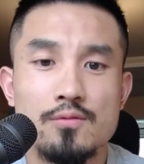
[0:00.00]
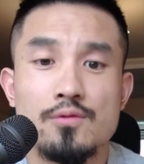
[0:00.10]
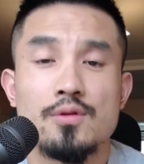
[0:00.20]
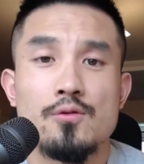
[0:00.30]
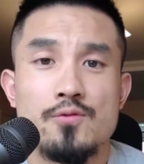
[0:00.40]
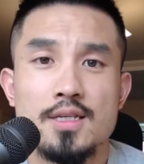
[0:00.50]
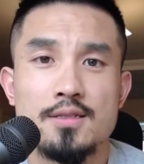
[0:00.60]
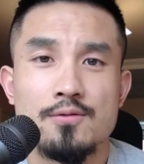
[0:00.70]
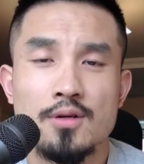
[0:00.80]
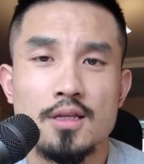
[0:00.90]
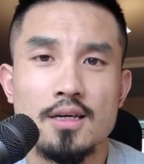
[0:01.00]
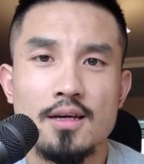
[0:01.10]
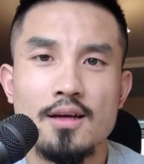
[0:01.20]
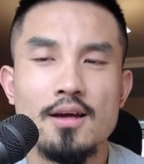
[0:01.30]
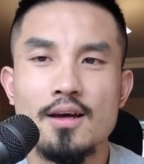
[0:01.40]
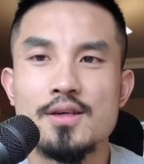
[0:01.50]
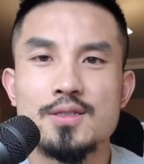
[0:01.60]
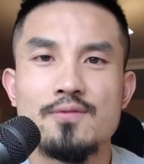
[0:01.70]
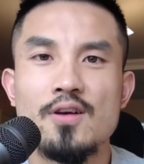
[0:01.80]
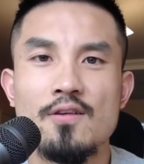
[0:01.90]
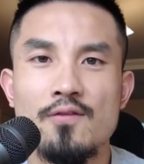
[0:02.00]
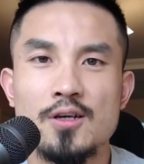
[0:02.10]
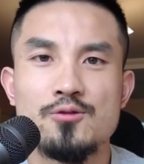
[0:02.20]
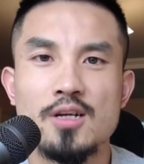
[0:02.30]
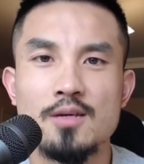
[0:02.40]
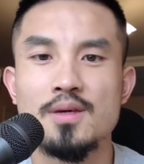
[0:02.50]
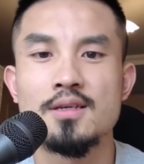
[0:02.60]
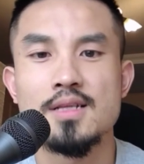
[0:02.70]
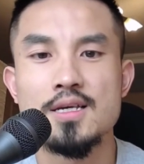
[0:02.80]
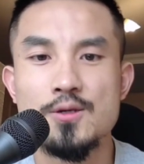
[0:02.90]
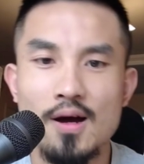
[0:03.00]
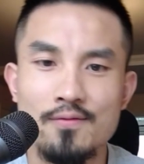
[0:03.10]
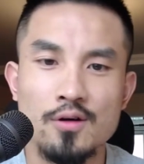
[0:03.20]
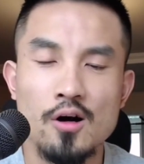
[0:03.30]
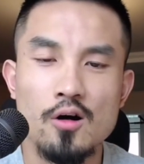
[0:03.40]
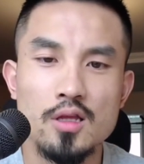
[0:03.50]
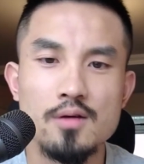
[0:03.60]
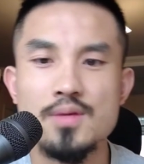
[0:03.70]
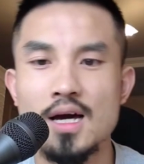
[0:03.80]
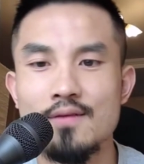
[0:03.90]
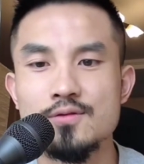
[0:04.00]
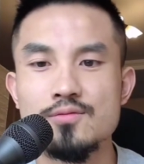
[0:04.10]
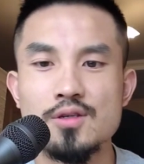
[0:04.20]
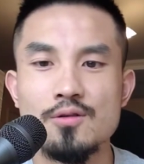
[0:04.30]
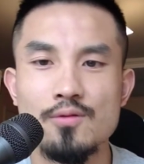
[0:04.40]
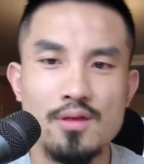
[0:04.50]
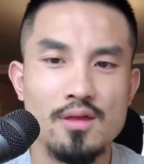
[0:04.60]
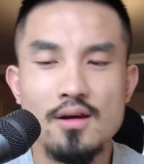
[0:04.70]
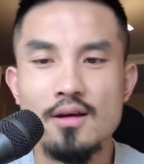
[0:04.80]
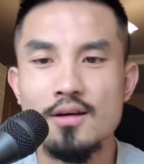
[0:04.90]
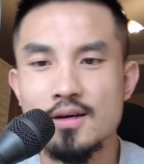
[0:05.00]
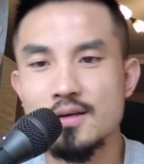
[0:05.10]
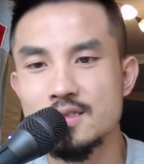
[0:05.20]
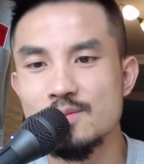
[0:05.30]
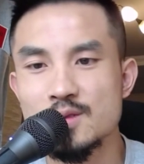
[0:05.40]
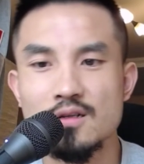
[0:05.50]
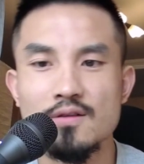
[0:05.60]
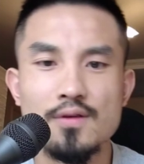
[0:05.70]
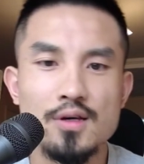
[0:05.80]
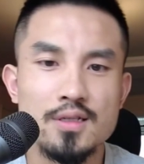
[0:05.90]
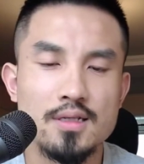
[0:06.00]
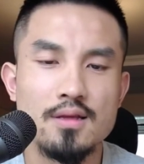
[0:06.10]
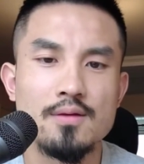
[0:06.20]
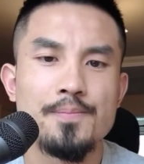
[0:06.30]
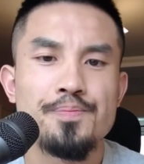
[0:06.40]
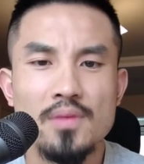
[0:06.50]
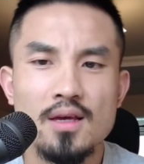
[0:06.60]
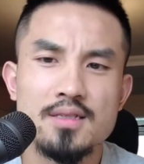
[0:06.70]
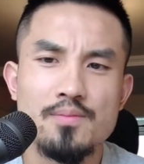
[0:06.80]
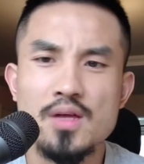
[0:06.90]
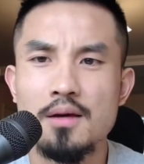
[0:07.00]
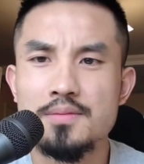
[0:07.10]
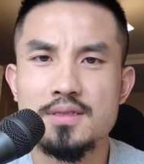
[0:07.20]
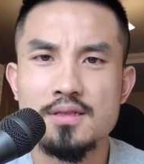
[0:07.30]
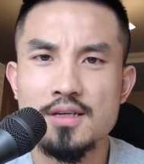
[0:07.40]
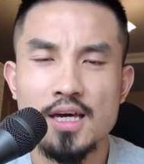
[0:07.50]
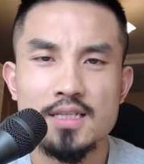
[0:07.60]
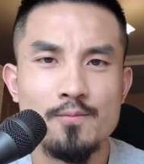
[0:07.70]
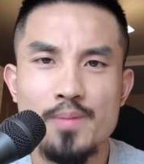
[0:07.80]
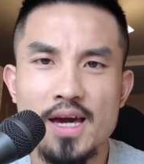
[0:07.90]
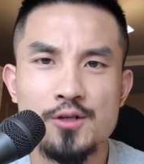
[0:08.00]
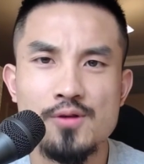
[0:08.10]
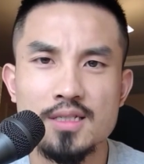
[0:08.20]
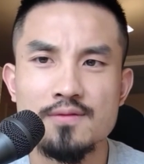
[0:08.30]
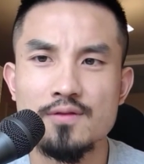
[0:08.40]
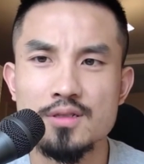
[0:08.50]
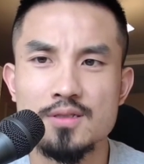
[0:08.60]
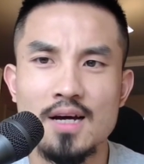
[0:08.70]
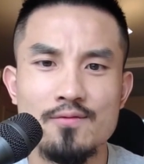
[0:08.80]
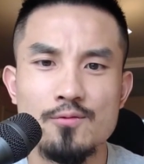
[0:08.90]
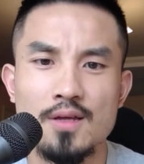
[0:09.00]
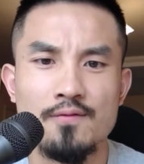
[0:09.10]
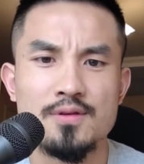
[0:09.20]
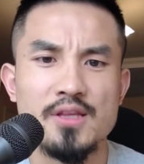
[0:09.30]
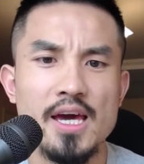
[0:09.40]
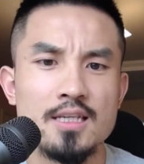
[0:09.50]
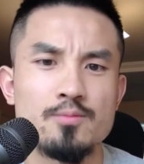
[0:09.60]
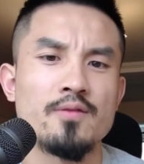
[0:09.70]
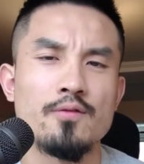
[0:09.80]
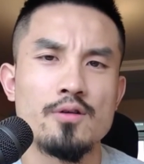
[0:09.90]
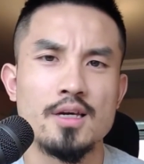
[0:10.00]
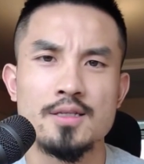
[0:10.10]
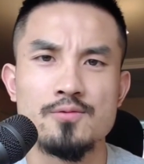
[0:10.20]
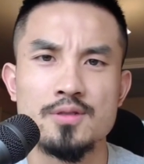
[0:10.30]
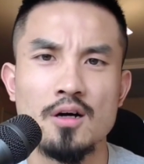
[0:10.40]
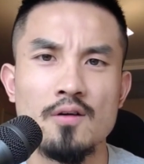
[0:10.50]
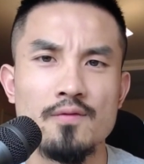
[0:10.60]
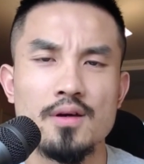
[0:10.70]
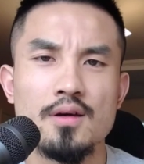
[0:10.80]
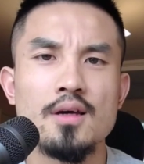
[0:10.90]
reason really, and then it's very frustrating because then you have to call them, you have to deal with customer service, and sometimes in the case of bank transfers, you have to wait for days before it gets resolved,